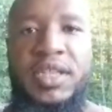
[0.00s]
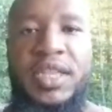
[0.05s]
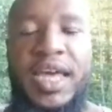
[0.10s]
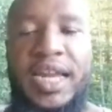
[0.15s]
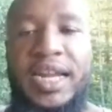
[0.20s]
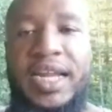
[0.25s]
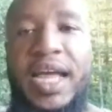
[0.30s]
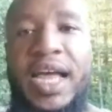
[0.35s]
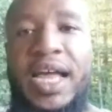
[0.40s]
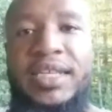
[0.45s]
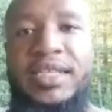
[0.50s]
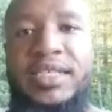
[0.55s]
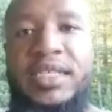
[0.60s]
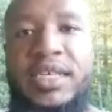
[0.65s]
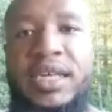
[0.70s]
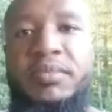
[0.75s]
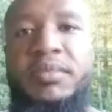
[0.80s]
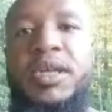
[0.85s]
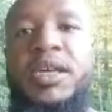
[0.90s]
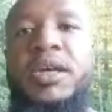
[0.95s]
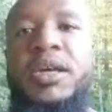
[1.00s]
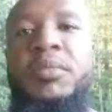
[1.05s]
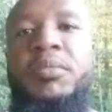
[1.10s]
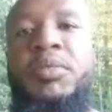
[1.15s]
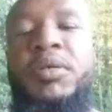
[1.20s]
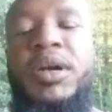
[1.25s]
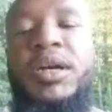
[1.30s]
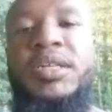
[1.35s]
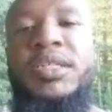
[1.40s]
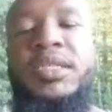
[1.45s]
That concept,
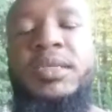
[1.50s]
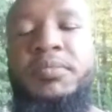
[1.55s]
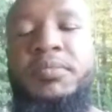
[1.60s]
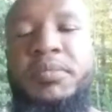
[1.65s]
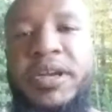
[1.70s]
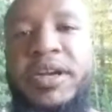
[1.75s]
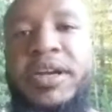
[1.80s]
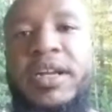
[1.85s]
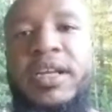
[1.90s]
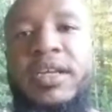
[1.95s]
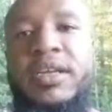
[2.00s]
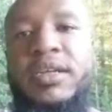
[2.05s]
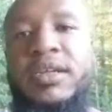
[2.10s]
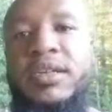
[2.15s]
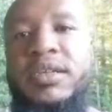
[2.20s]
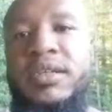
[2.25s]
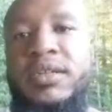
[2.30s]
prosperity.